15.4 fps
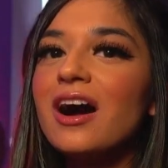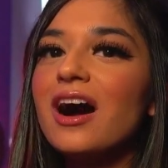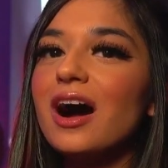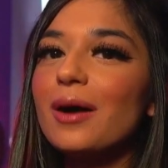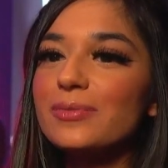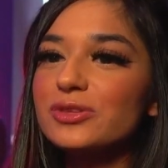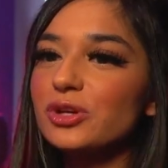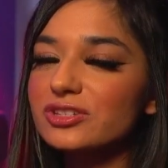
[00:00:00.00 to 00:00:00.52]

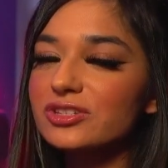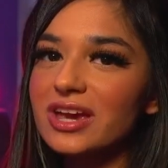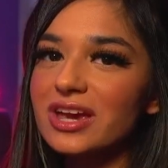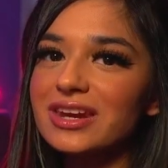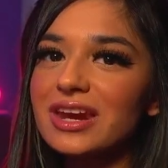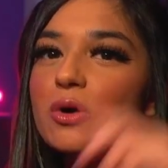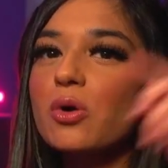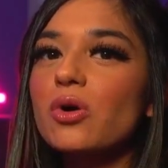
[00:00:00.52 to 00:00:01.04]
I'm so excited
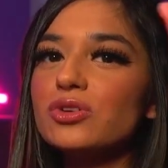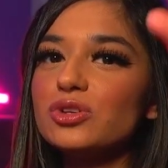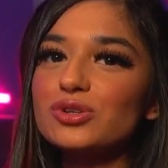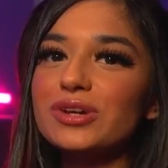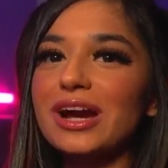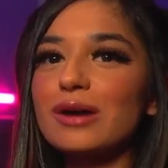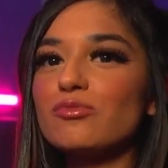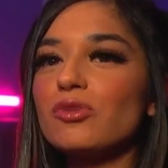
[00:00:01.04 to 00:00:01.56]
now. I've got a new
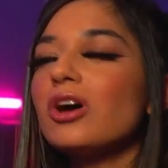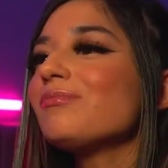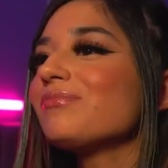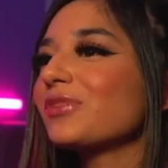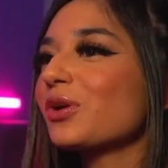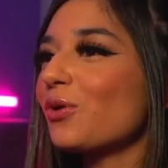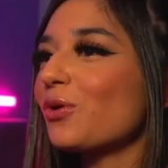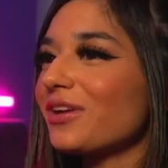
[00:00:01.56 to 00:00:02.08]
camera,
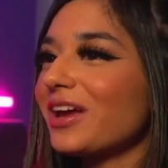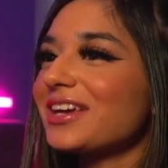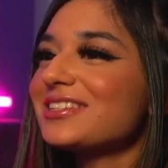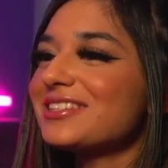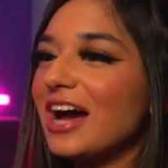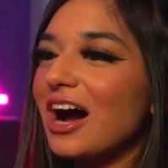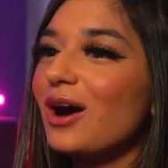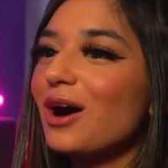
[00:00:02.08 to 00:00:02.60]
got a nice
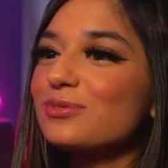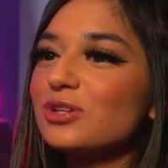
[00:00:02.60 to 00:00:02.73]
setup.